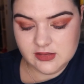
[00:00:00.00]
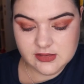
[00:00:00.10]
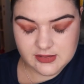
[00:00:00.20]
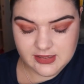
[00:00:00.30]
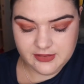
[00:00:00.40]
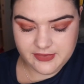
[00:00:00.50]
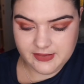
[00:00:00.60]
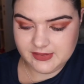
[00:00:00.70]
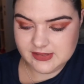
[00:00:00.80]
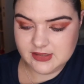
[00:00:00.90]
So nearly
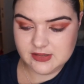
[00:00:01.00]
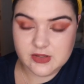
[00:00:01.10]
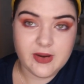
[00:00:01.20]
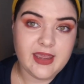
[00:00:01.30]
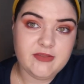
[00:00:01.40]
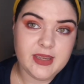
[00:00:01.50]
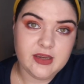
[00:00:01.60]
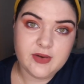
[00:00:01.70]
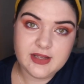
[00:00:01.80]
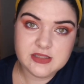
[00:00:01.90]
5 years. So I have my
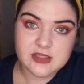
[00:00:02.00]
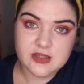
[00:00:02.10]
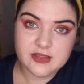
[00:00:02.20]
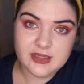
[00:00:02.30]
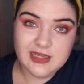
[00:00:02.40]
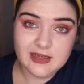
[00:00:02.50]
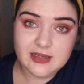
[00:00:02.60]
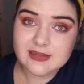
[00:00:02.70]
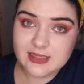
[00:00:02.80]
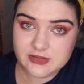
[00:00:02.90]
grad cert in
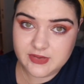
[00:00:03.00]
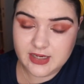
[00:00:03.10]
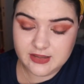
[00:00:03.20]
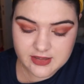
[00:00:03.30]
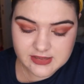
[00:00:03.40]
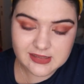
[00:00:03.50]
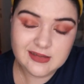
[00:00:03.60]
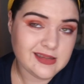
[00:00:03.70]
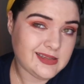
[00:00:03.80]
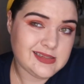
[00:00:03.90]
intensive care nursing,
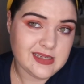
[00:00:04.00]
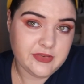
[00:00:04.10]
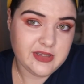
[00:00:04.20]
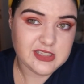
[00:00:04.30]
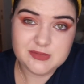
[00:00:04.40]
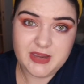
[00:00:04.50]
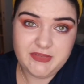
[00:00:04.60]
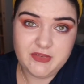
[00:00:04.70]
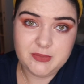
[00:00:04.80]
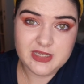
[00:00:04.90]
and that's definitely just my
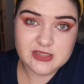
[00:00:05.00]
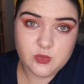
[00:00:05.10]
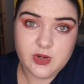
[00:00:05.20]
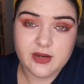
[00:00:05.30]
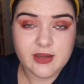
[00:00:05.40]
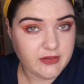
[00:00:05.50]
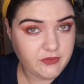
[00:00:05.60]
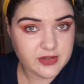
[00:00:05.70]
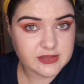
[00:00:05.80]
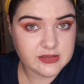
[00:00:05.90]
favourite place to work. I've
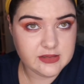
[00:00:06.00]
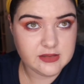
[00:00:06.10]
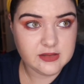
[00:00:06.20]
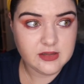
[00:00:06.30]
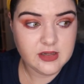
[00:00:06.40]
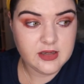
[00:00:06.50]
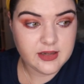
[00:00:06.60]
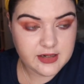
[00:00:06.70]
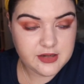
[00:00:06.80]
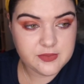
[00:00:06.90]
worked in
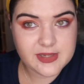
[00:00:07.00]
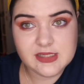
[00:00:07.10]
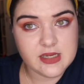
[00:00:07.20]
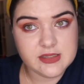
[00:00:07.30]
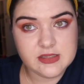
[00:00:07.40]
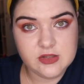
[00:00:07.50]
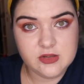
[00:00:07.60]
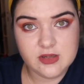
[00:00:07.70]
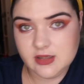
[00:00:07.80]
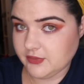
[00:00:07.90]
cardiothoracic
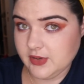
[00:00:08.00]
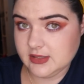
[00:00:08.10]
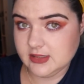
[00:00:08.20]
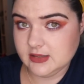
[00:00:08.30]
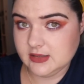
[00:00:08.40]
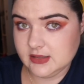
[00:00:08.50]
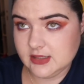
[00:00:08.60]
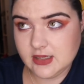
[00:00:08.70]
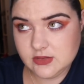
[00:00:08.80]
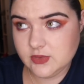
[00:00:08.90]
ICU and I've worked in
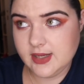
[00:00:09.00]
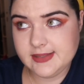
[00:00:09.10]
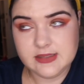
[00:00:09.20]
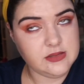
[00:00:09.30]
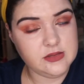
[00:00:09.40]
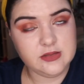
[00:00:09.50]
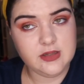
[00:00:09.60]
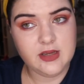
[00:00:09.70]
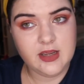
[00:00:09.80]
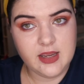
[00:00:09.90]
Townsville ICU,
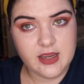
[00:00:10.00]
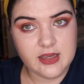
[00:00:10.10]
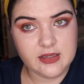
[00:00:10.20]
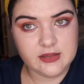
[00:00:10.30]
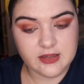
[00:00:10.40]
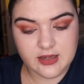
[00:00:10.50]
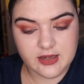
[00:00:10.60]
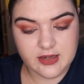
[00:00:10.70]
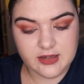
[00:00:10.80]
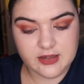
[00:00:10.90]
and
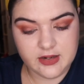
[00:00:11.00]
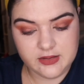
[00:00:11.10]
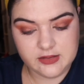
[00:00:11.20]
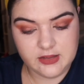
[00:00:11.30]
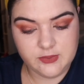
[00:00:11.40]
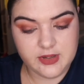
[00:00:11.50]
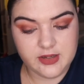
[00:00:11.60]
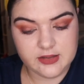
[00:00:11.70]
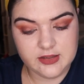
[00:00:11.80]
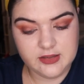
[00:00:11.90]
I currently
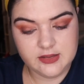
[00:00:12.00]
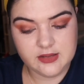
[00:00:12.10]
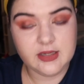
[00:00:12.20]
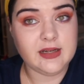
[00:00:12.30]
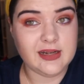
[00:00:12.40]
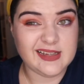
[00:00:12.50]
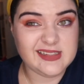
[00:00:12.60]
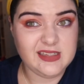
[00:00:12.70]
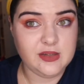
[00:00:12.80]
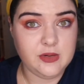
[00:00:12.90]
work in an
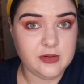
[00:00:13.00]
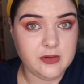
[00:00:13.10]
ICU